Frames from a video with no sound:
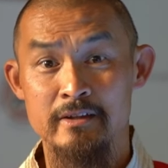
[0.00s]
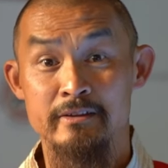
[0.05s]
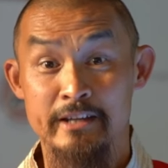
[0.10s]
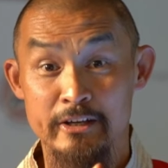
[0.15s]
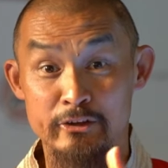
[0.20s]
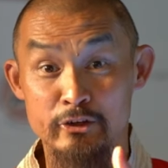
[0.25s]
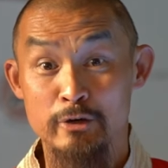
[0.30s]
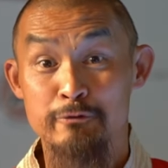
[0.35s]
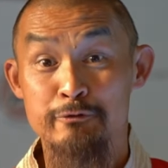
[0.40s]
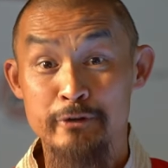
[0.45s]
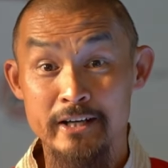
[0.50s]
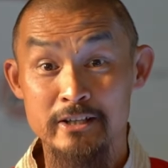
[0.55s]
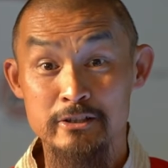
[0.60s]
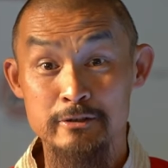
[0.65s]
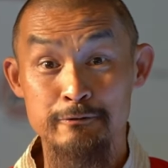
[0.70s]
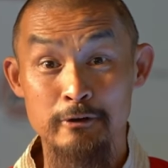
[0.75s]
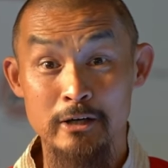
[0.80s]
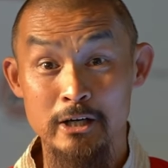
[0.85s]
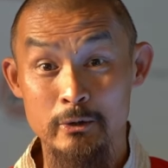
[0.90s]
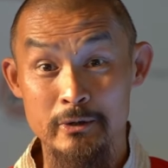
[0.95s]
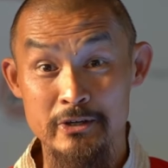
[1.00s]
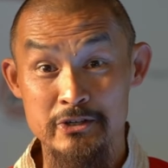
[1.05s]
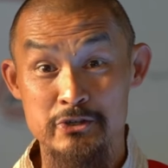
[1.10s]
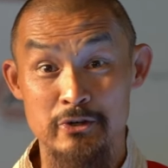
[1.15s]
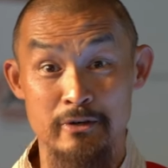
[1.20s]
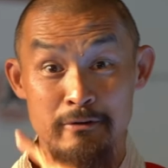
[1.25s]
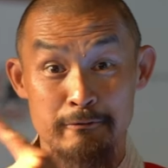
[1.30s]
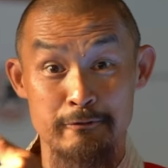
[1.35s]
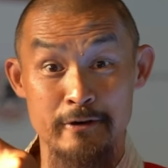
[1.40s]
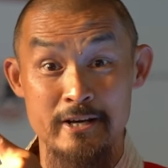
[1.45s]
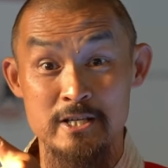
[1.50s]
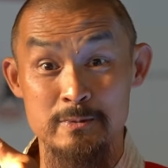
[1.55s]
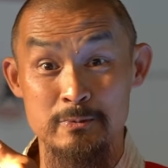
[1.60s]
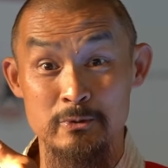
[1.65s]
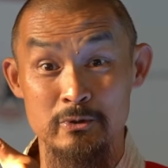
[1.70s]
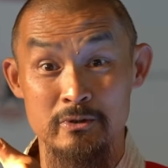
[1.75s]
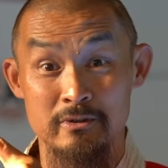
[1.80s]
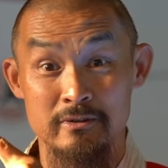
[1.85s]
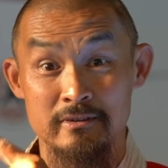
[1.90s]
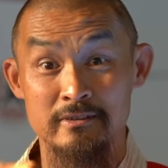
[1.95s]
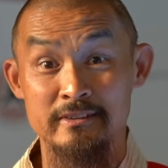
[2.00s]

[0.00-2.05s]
then don't forget to follow us on Facebook,